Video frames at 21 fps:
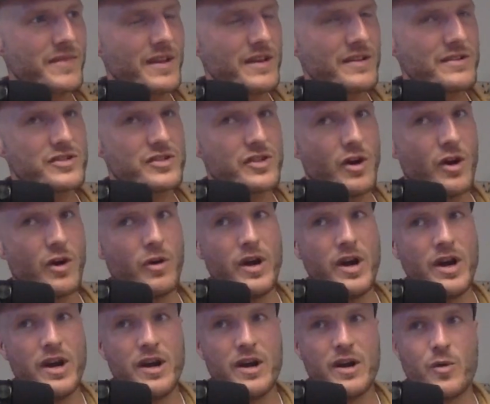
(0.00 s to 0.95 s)
So
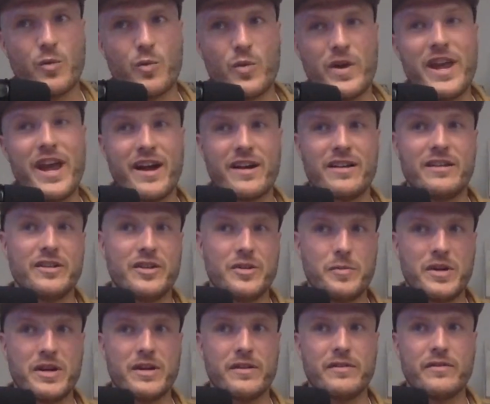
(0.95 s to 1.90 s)
we had a little
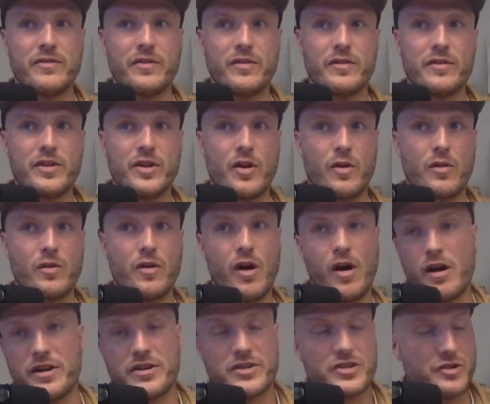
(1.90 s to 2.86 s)
bit of,
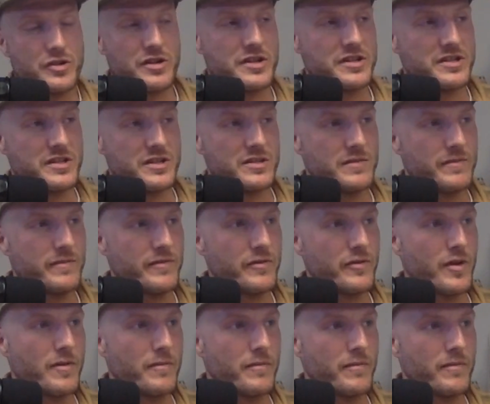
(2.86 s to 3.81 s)
honest criticism
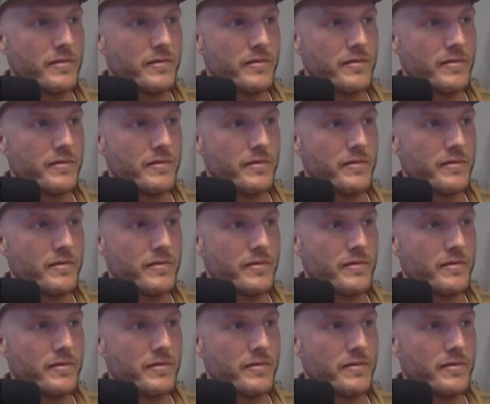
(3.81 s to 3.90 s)
from